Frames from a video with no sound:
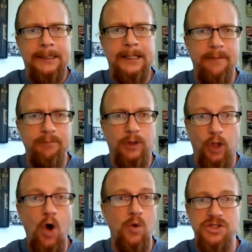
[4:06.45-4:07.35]
um,
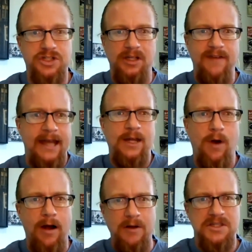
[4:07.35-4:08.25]
loans to live
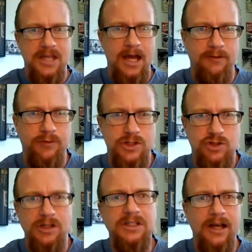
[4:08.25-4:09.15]
anywhere outside of
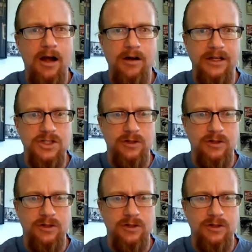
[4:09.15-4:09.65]
restricted areas.